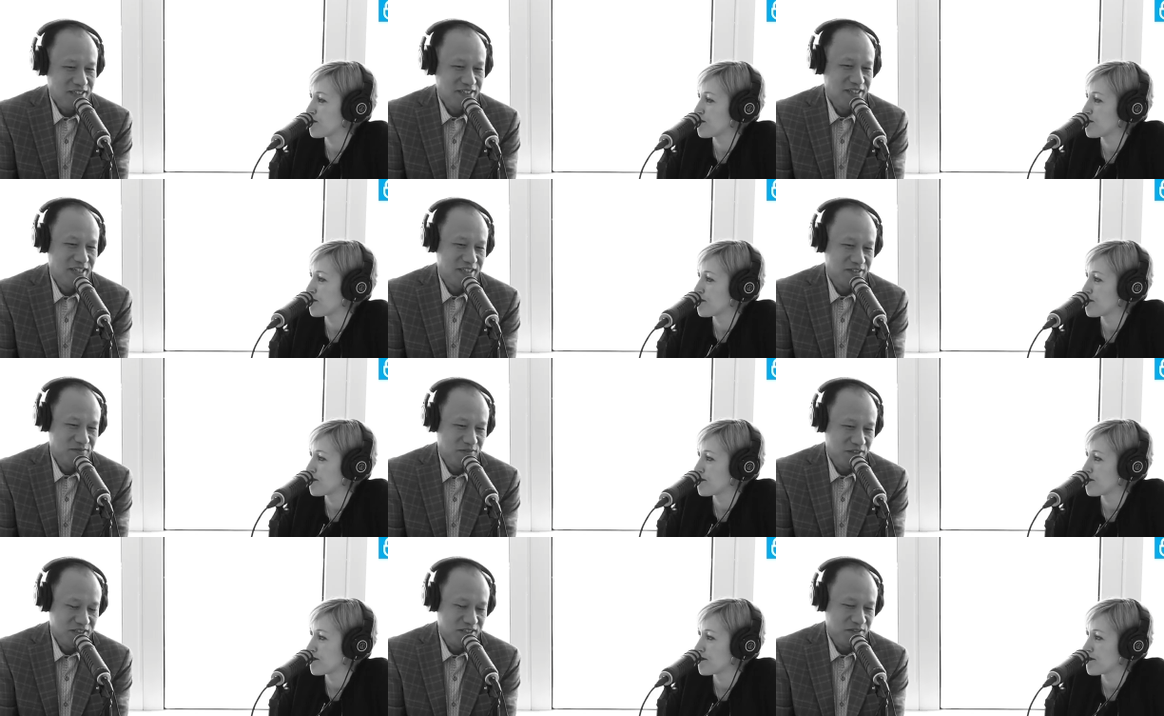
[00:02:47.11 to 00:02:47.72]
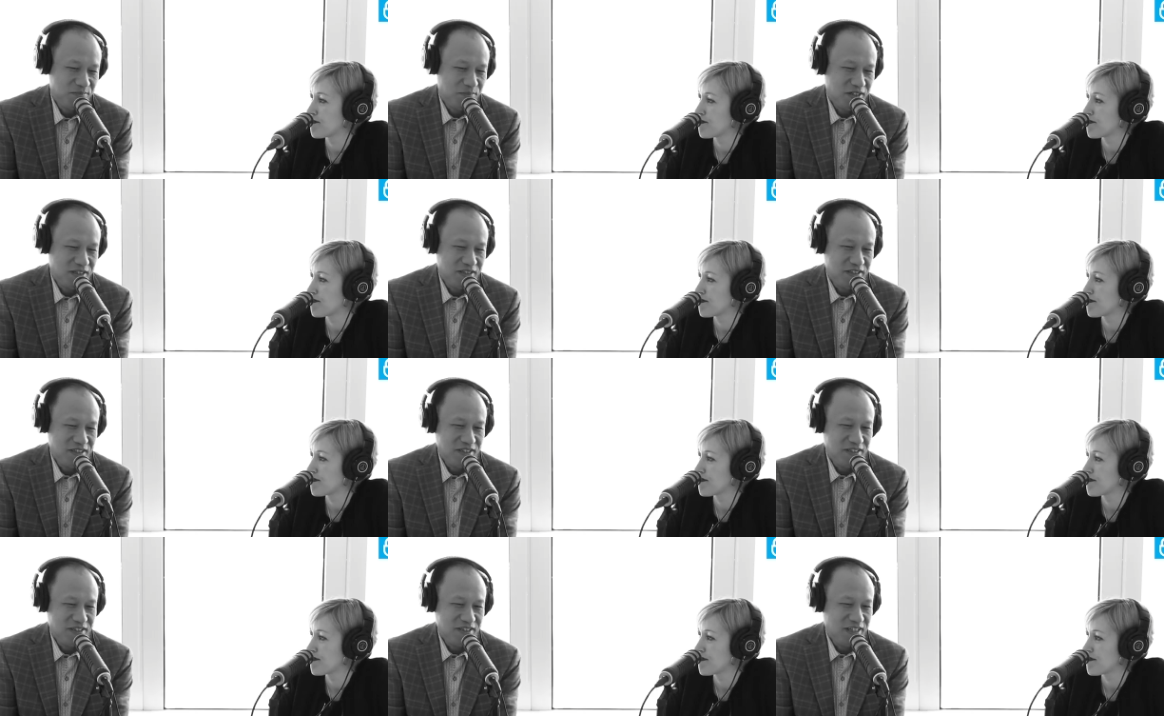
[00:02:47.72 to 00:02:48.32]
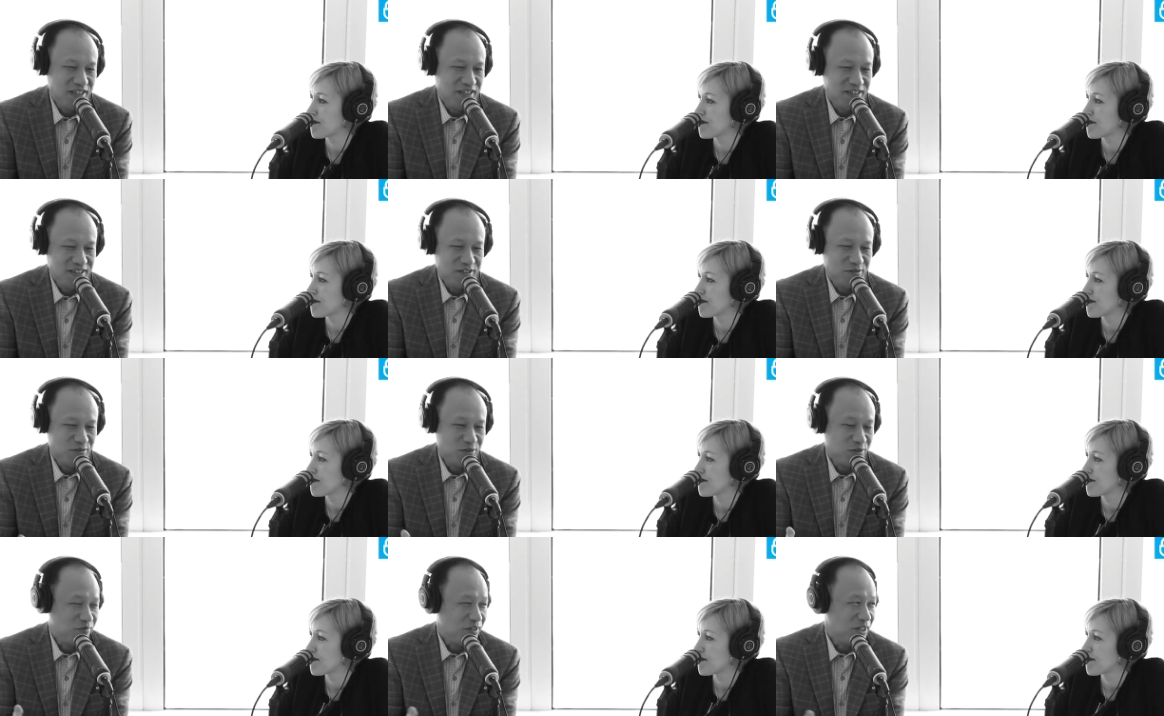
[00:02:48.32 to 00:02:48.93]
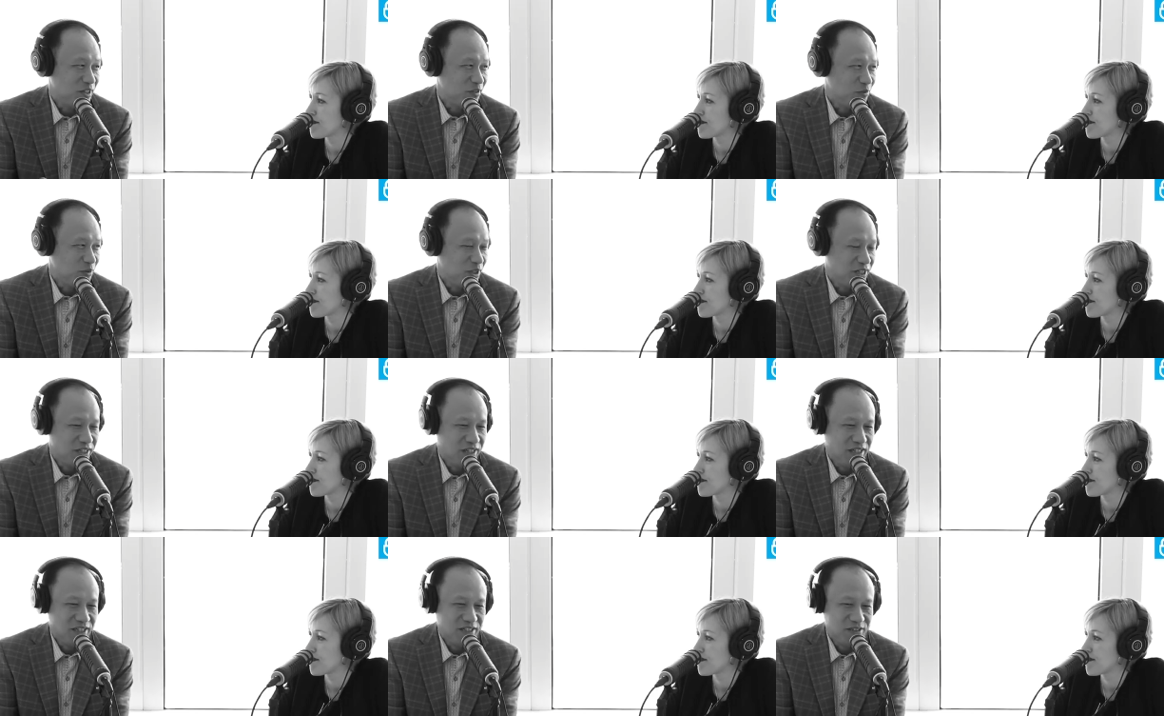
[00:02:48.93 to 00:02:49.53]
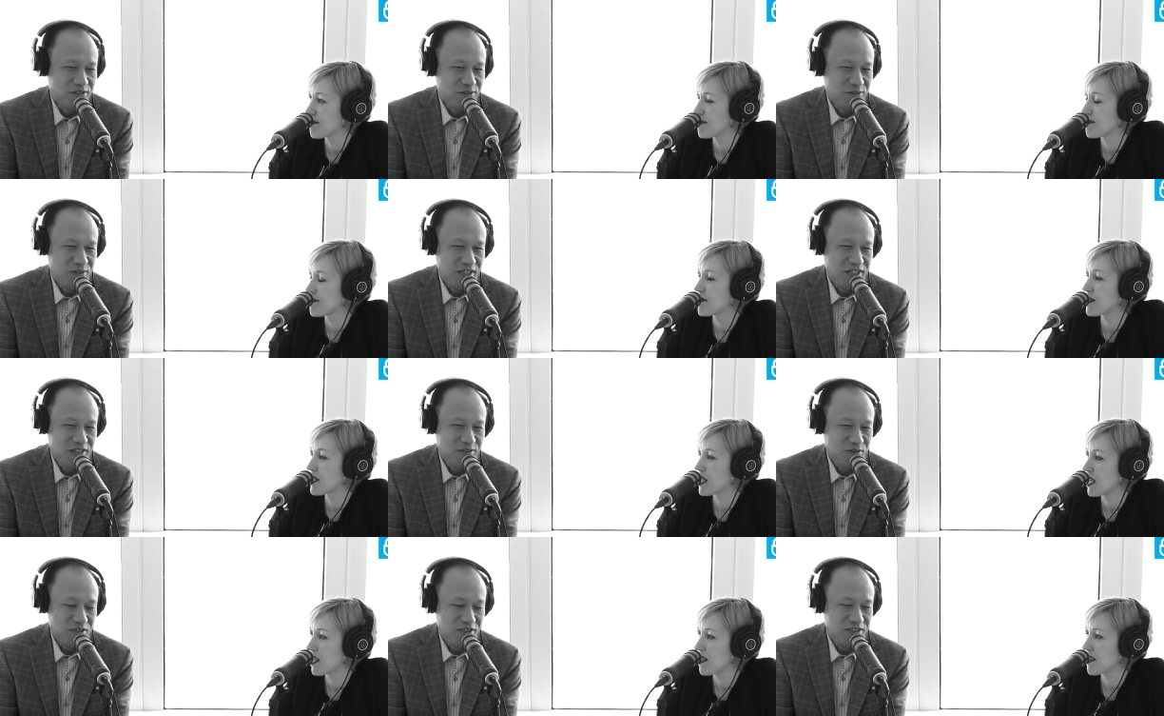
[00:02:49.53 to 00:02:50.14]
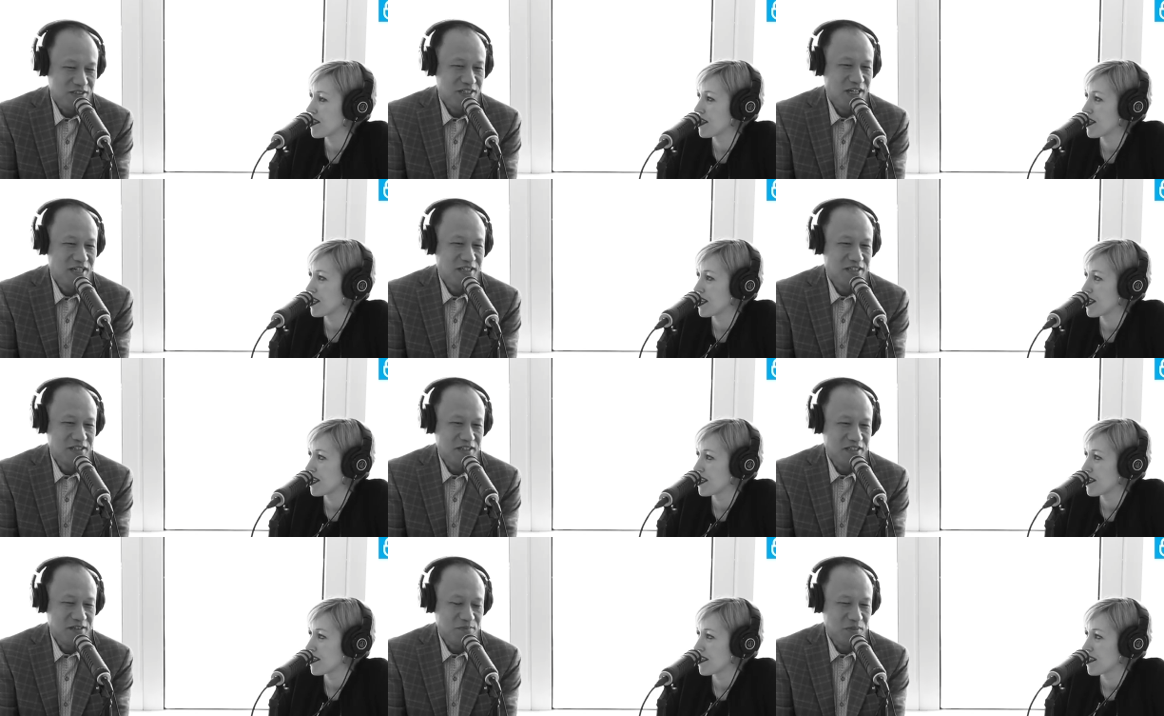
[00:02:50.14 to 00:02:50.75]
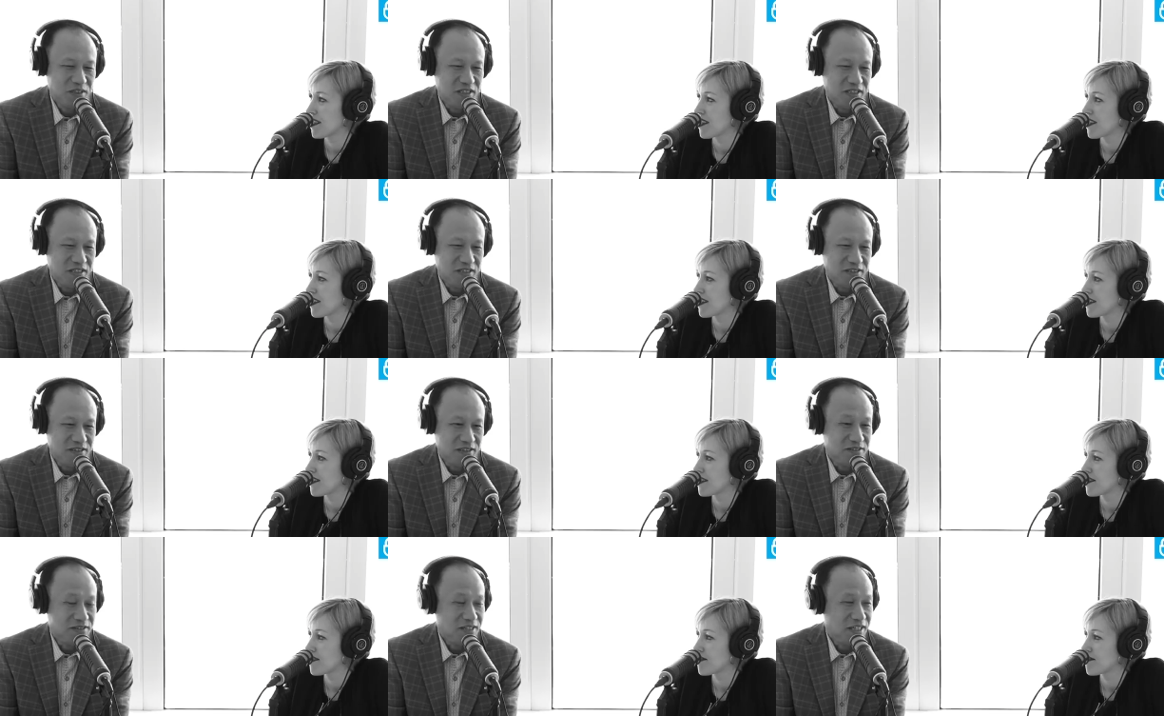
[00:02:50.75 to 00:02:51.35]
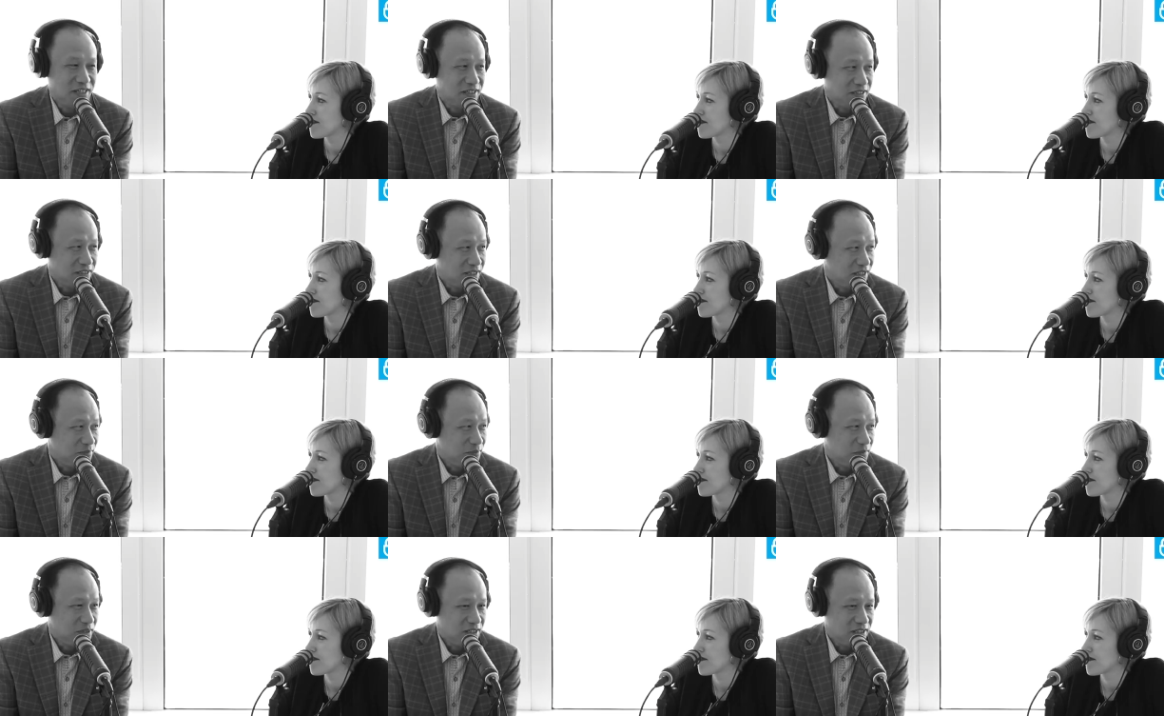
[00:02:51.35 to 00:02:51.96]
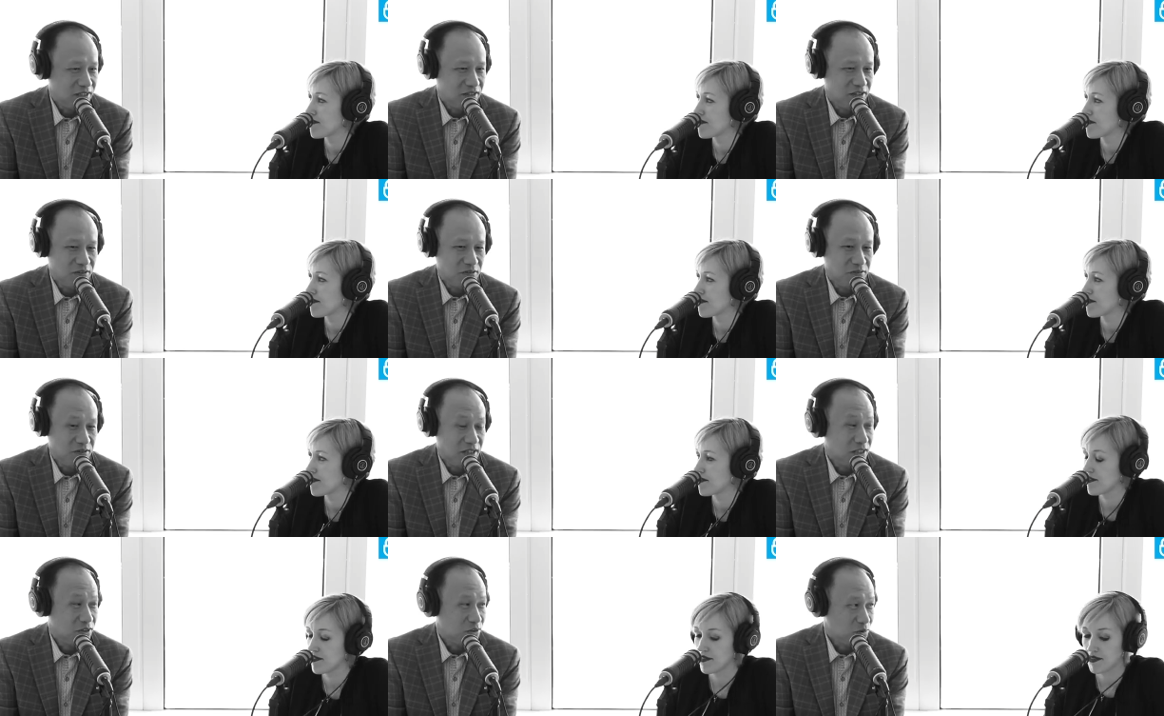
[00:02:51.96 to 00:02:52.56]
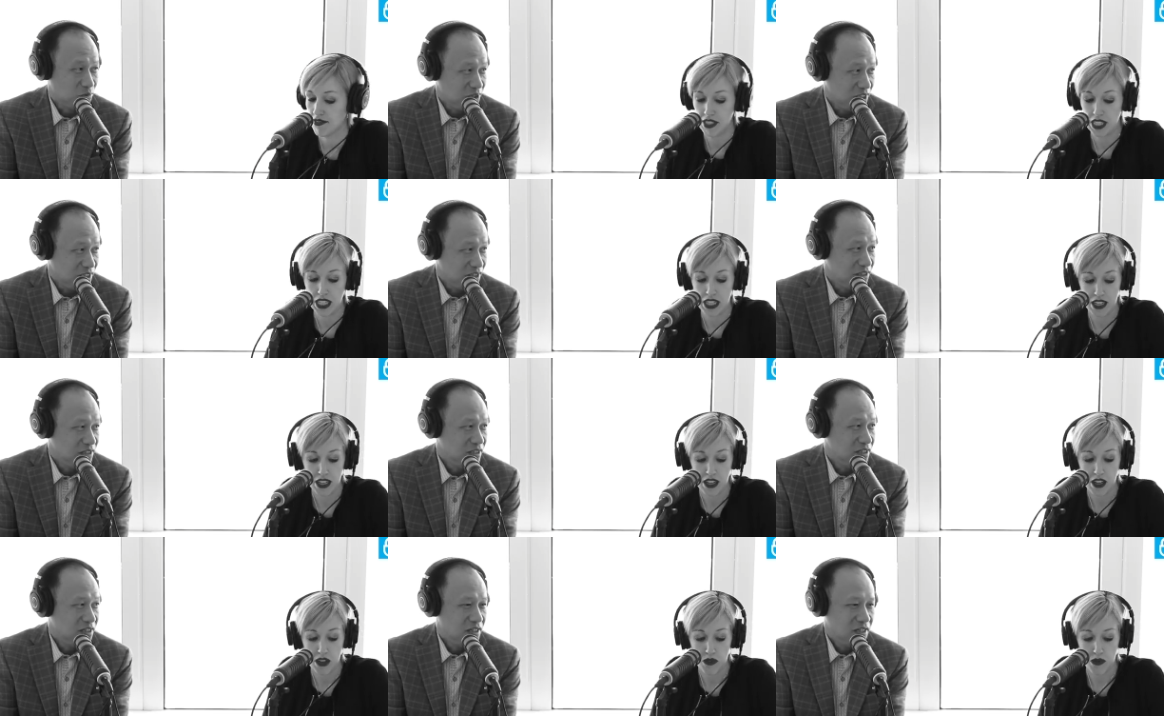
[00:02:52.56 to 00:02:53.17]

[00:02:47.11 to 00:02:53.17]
Speaker 1: they take the VC money. They grow very quickly. So I restart a company. It's a second company called NetScreen.